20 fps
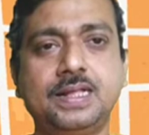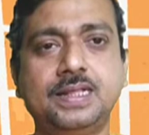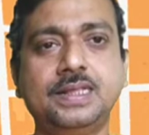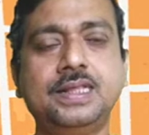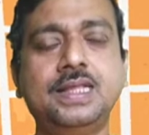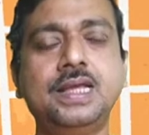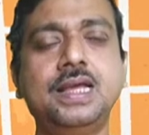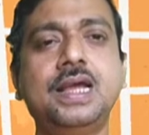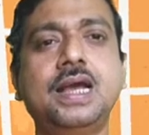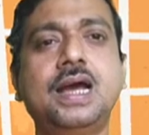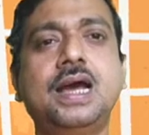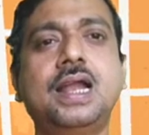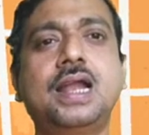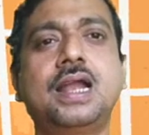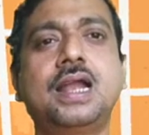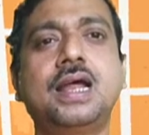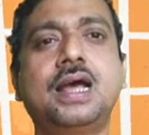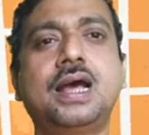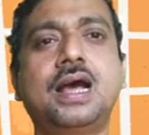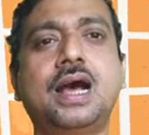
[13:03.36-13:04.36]
they are
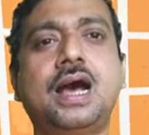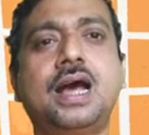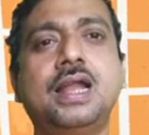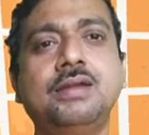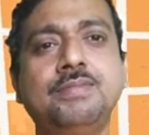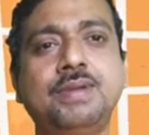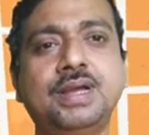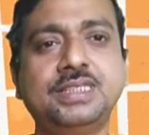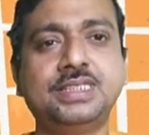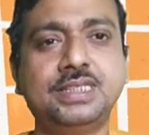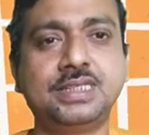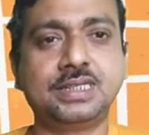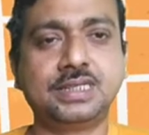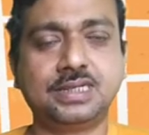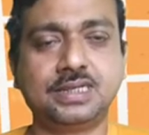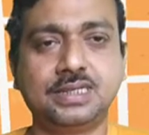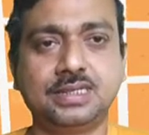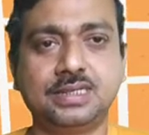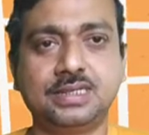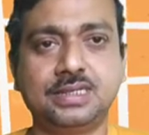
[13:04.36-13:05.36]
unmatching.
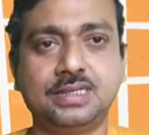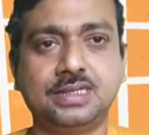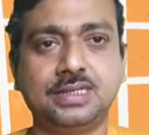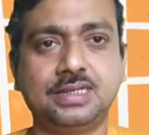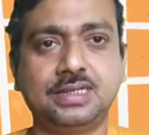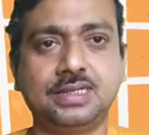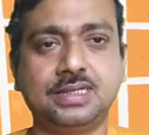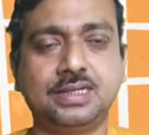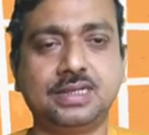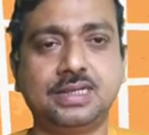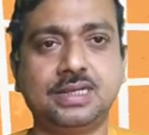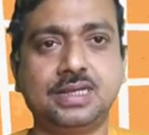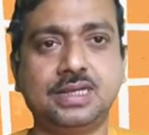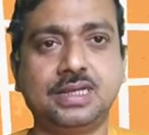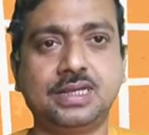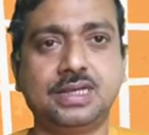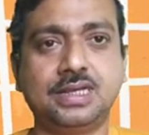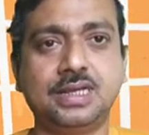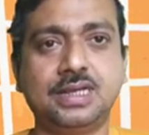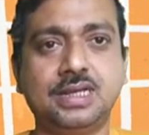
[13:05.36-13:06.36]

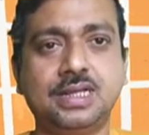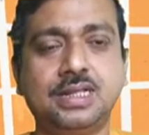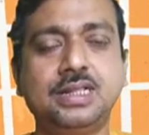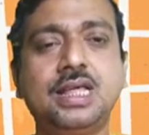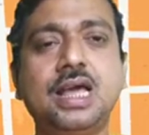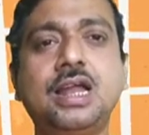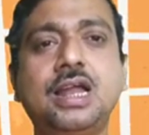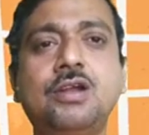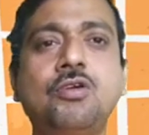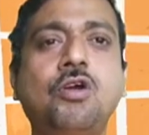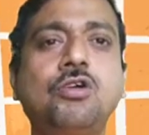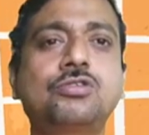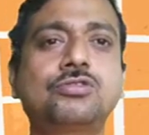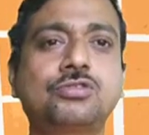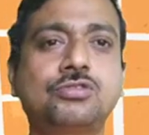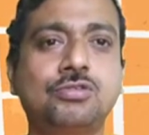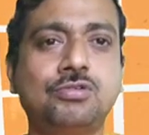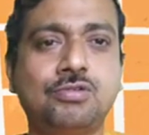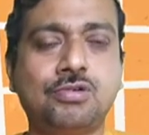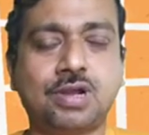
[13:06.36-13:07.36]
They are not
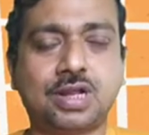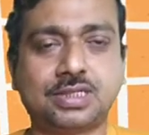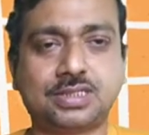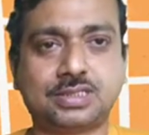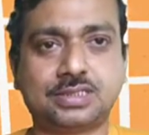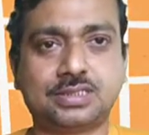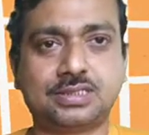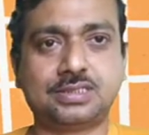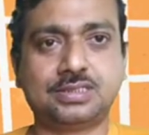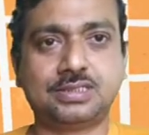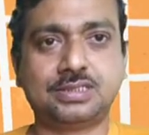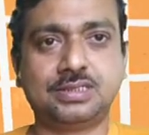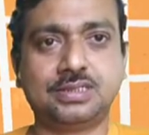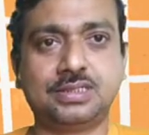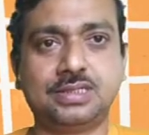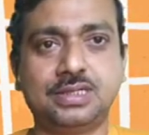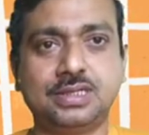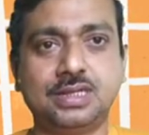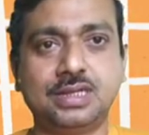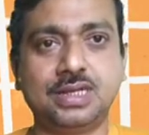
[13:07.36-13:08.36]
sonorous.
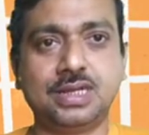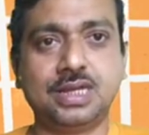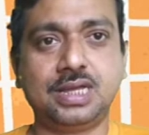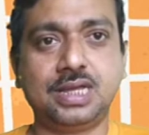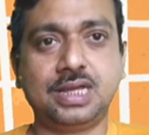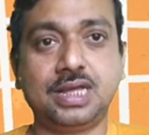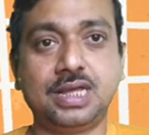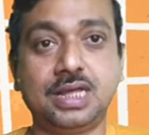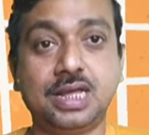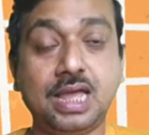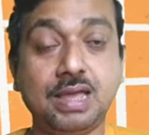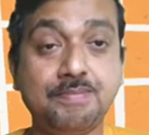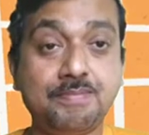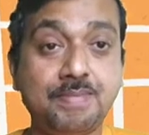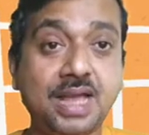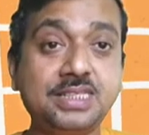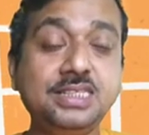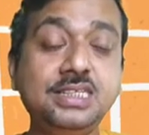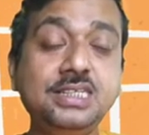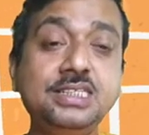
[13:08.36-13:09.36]
A
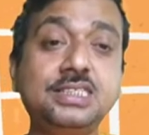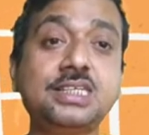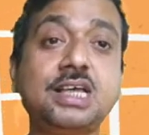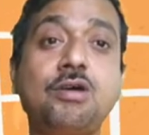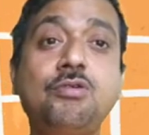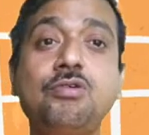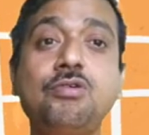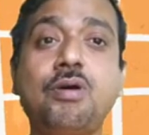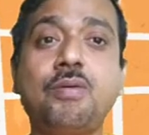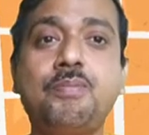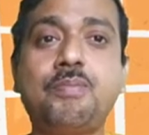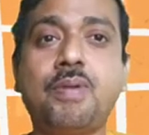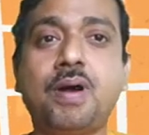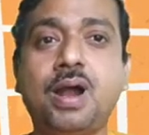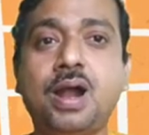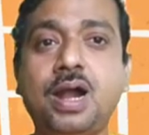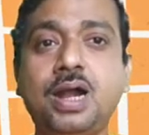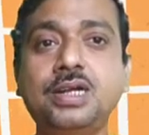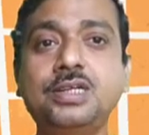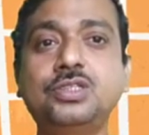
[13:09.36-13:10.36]
matching sound of
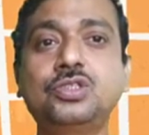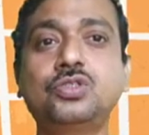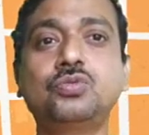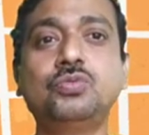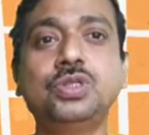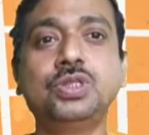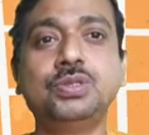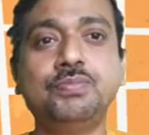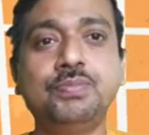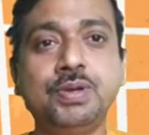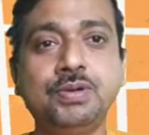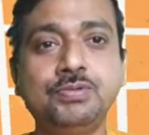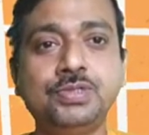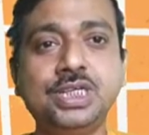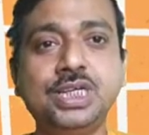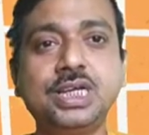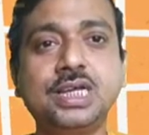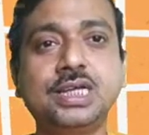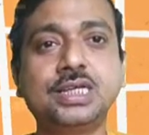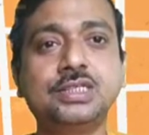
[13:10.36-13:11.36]
birds with
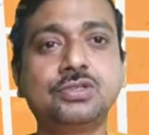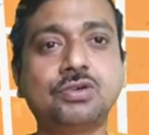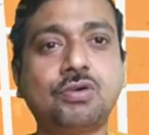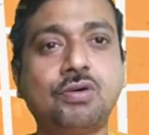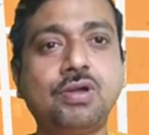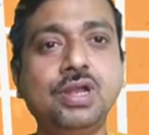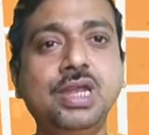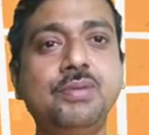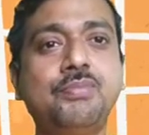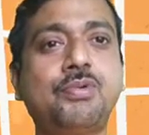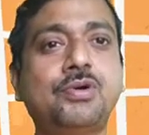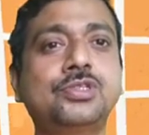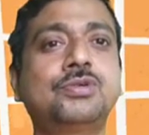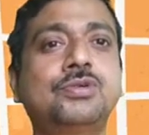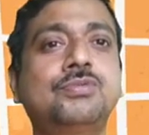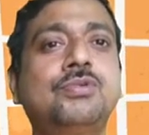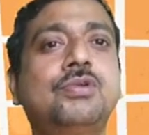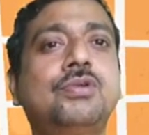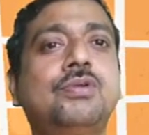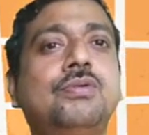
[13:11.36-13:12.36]
music is only
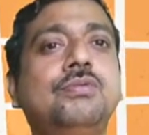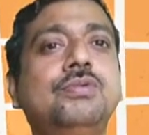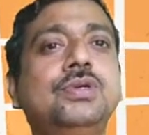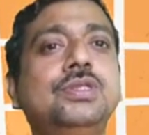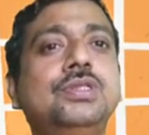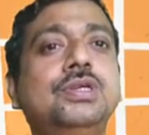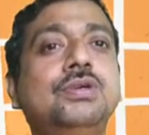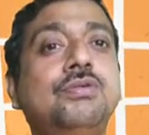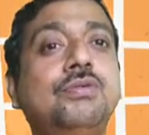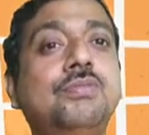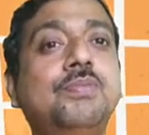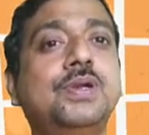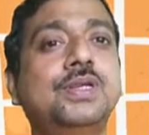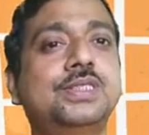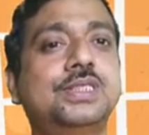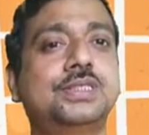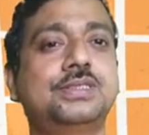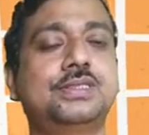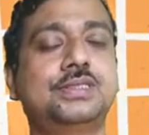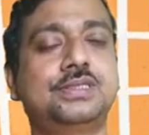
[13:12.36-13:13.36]
possible with your
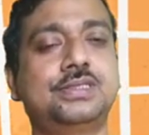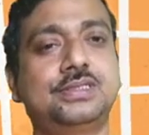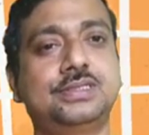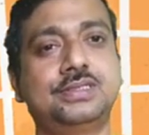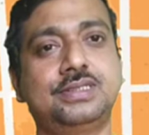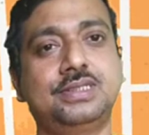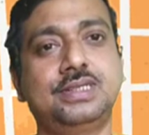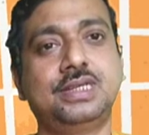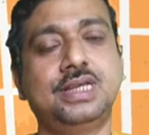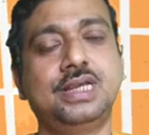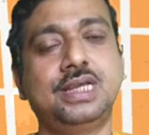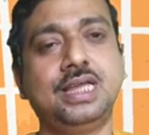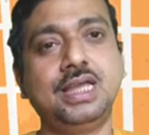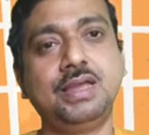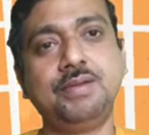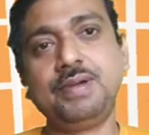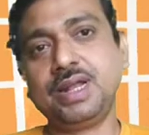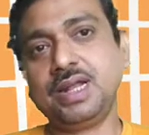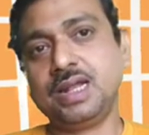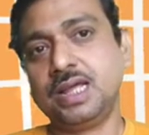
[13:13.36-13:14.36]
presence.
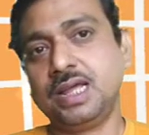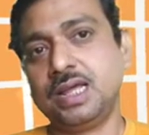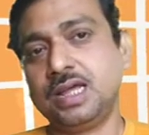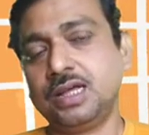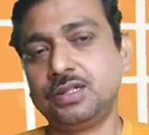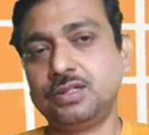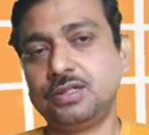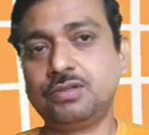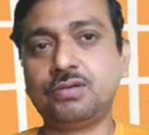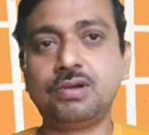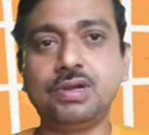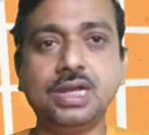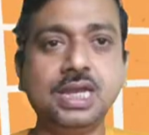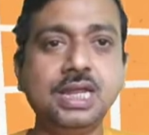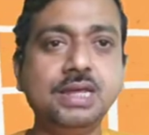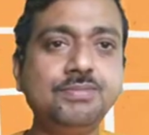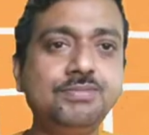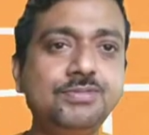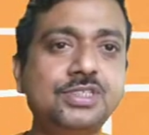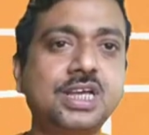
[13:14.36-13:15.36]
Even the
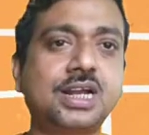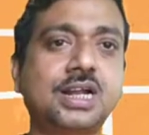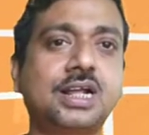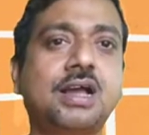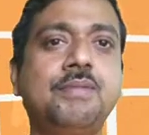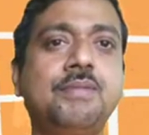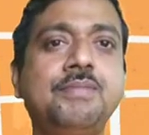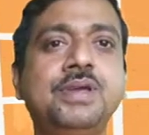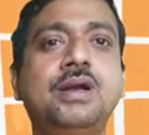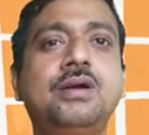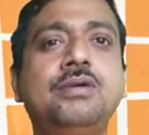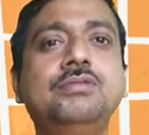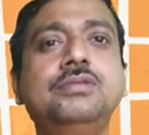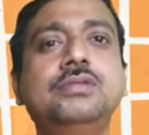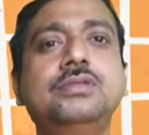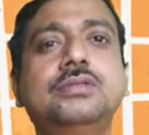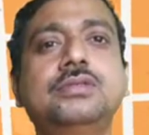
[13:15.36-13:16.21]
leaves are coming out,